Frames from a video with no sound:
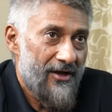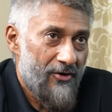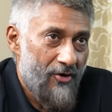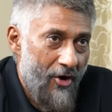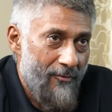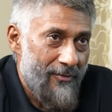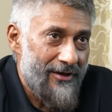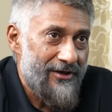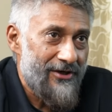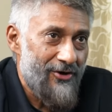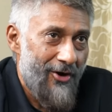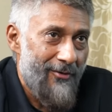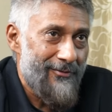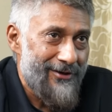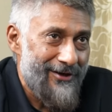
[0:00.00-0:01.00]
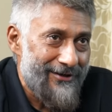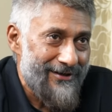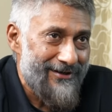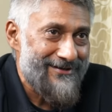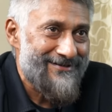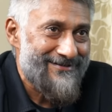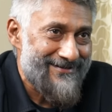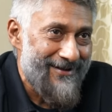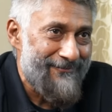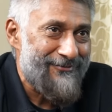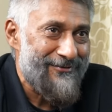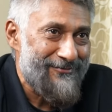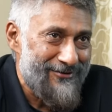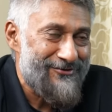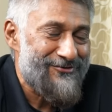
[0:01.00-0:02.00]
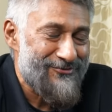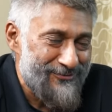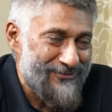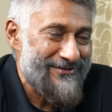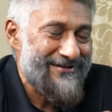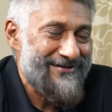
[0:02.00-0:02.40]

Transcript: common denominator acceptable truth.